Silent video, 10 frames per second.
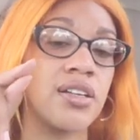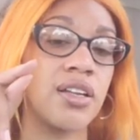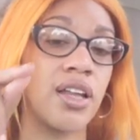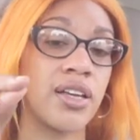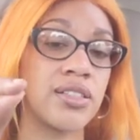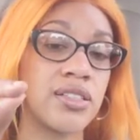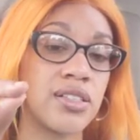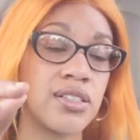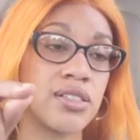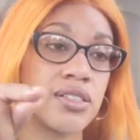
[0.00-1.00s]

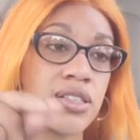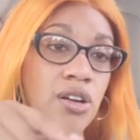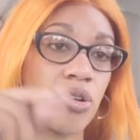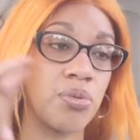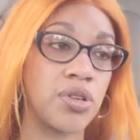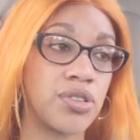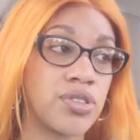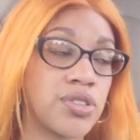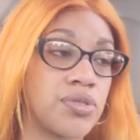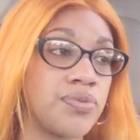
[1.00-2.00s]
licensed
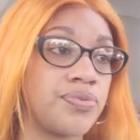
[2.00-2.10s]
therapist.